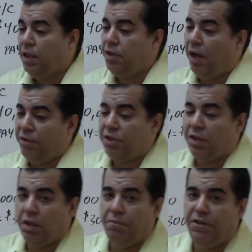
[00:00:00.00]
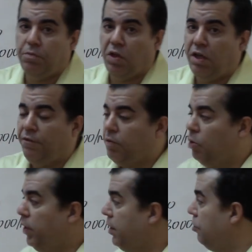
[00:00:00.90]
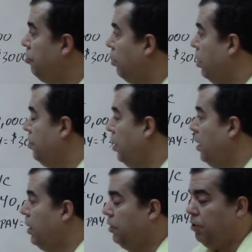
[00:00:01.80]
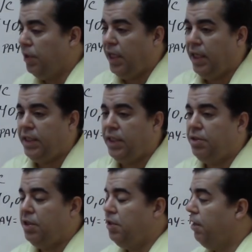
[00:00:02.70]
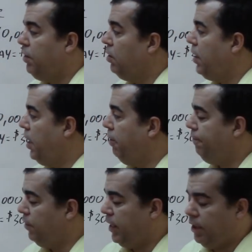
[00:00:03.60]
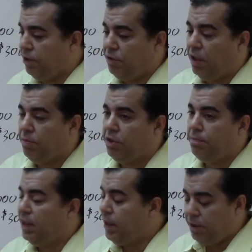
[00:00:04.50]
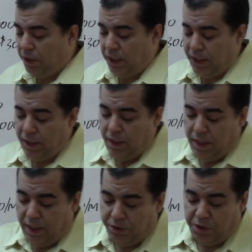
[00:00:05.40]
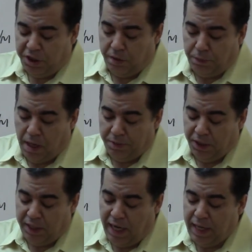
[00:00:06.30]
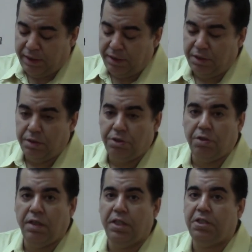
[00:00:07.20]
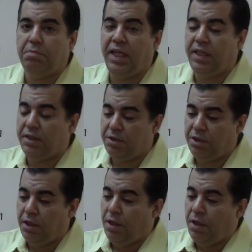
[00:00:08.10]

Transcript: you're obviously gonna feel more comfortable with insurance. So the idea is that you have to look carefully at those numbers. But things like, as we said, property taxes, insurance, maintenance,